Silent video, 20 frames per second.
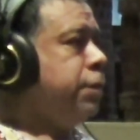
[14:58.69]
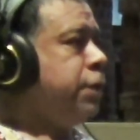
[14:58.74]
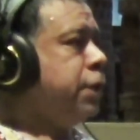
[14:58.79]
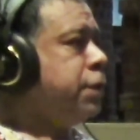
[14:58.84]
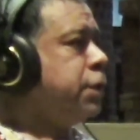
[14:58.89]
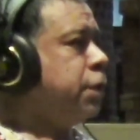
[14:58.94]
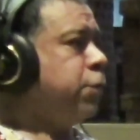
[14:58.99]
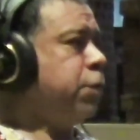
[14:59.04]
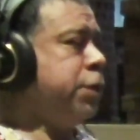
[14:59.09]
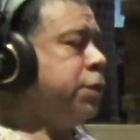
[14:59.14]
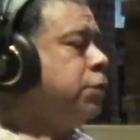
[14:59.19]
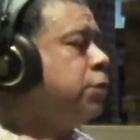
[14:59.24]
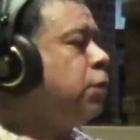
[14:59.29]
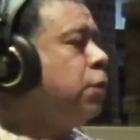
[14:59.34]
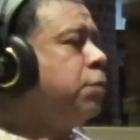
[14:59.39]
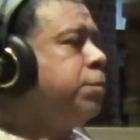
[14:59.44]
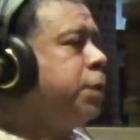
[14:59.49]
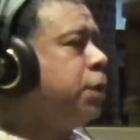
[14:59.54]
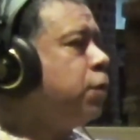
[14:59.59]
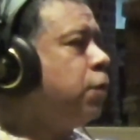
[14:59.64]
they said, "Well, you
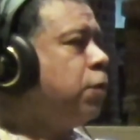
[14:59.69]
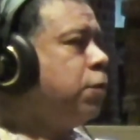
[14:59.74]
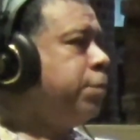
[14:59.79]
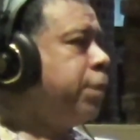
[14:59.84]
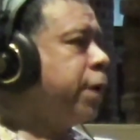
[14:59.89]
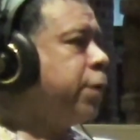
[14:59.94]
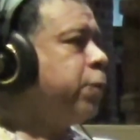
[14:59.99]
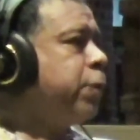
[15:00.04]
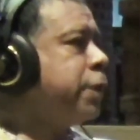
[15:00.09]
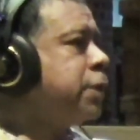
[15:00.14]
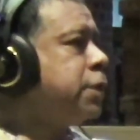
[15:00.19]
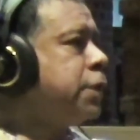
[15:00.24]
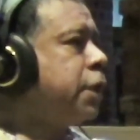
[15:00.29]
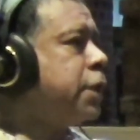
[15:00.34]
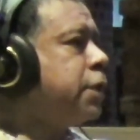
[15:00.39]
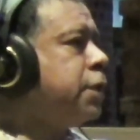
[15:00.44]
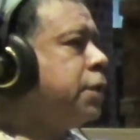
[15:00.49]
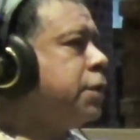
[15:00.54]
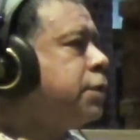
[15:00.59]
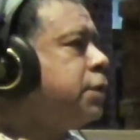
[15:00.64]
told me to hold my wrist
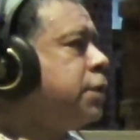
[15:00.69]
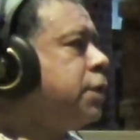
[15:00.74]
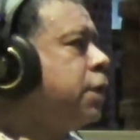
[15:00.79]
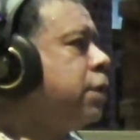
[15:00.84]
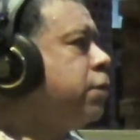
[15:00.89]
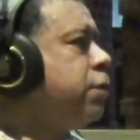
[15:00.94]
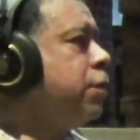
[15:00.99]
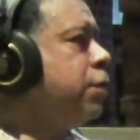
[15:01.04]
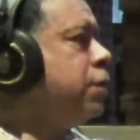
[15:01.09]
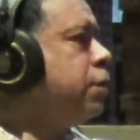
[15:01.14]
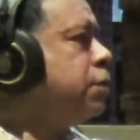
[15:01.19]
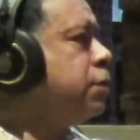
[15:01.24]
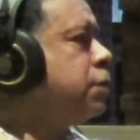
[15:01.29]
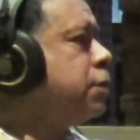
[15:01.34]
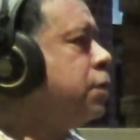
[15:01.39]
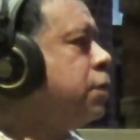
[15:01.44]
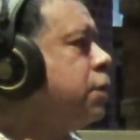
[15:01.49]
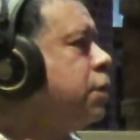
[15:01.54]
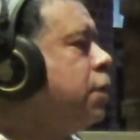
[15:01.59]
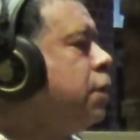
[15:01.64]
like this, and now it
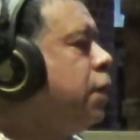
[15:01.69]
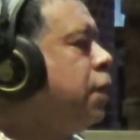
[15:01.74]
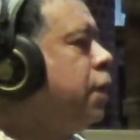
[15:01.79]
hurts." And